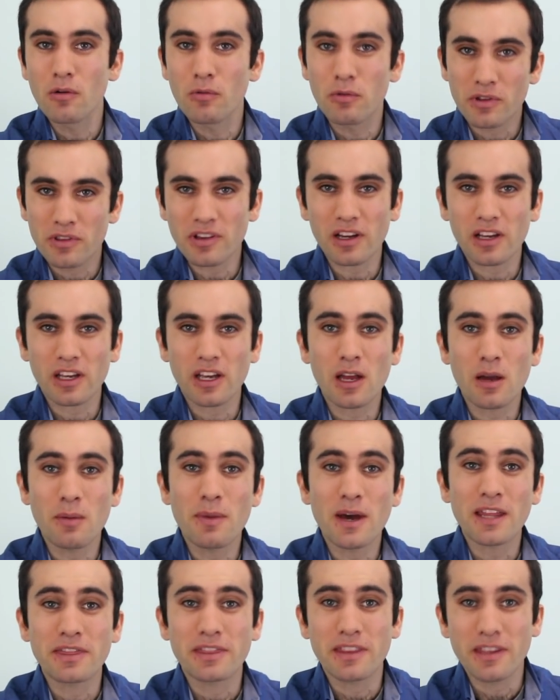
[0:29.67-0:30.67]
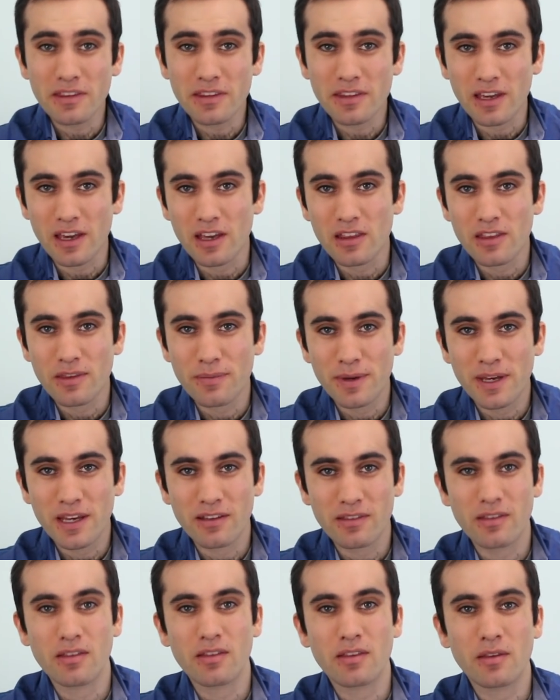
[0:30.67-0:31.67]
We're talking about this case
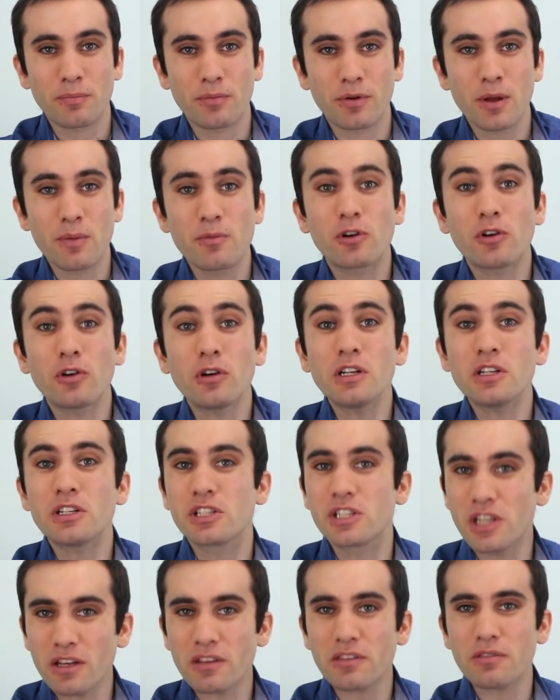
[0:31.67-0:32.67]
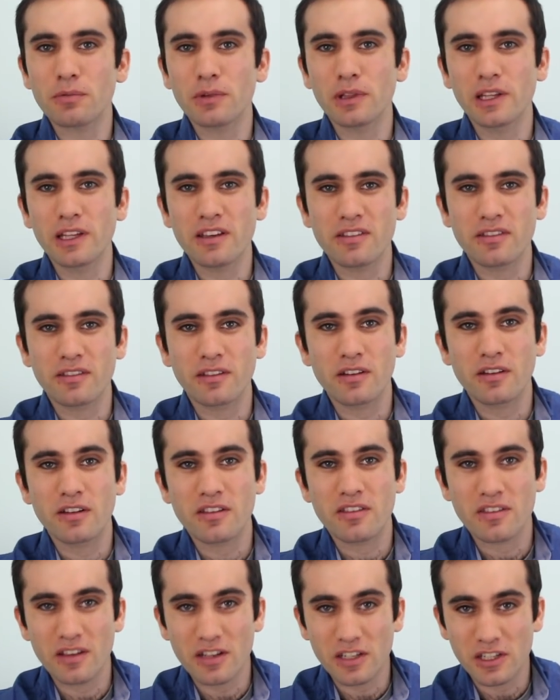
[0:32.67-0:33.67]
because the Supreme Court just released a
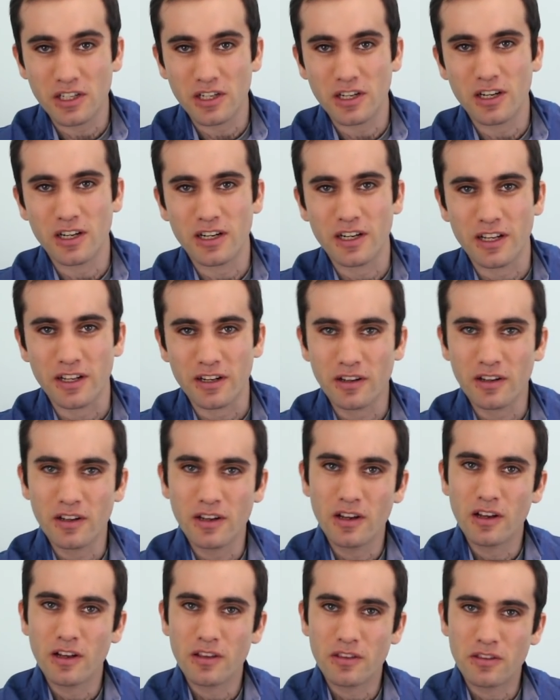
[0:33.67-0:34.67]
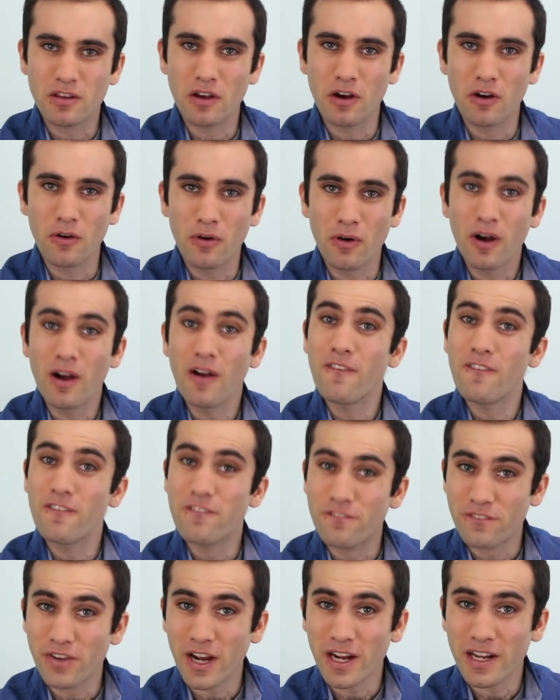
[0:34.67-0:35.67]
decision on it, so
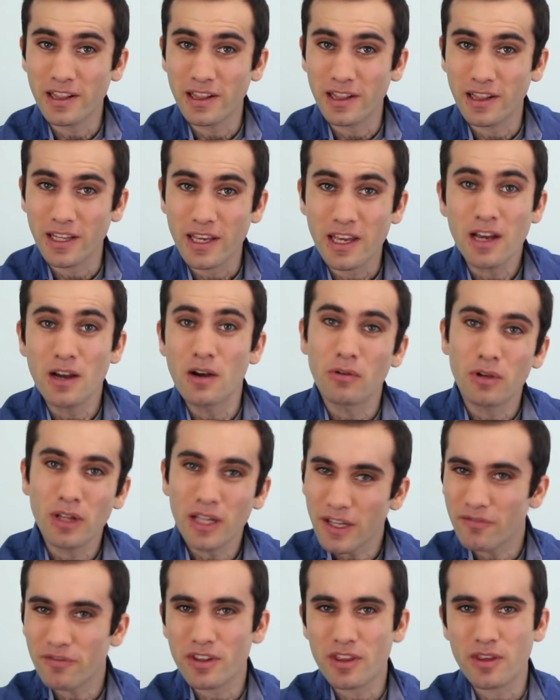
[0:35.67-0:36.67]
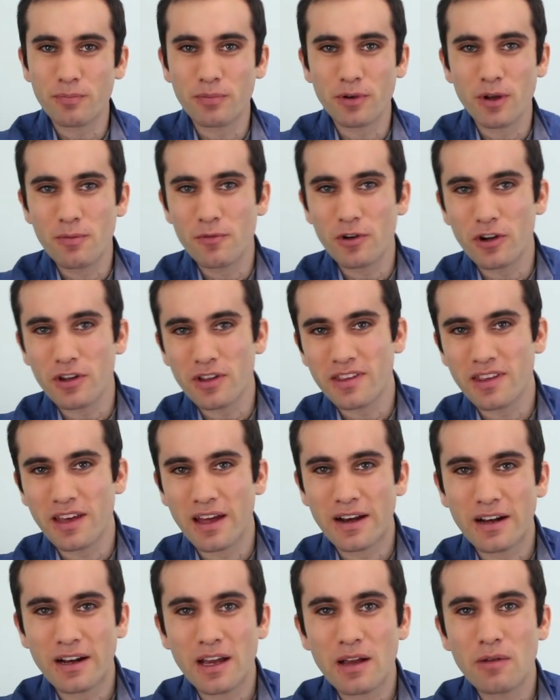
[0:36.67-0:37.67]
finally we'll have a Supreme Court
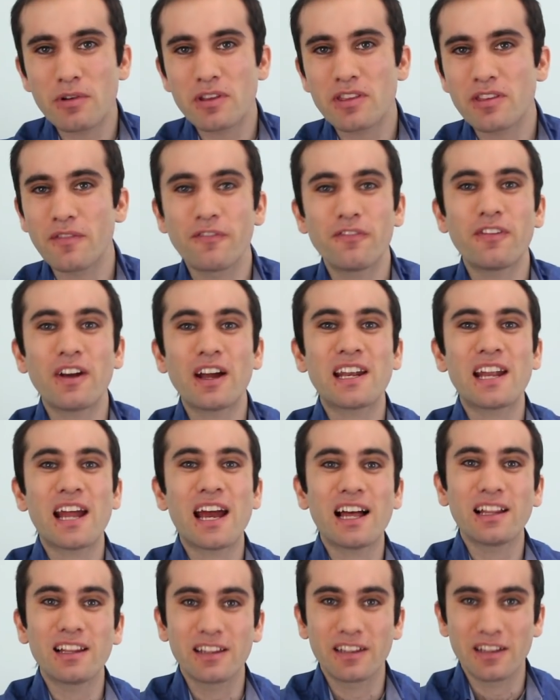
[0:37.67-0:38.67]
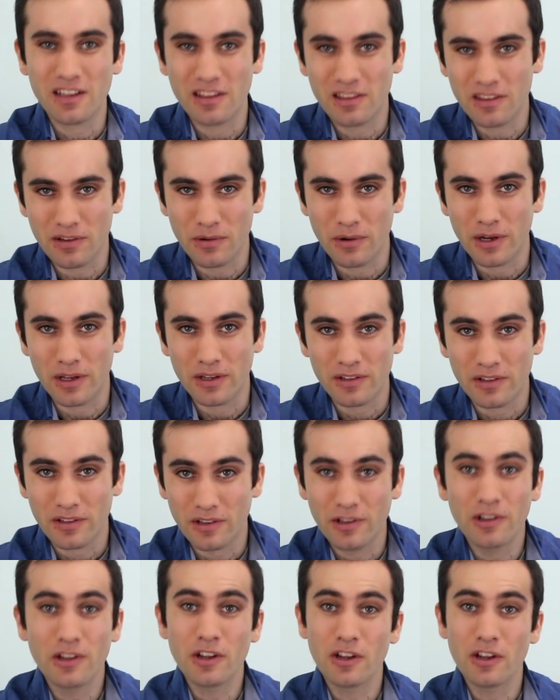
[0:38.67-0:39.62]
Saturday with some finality to it.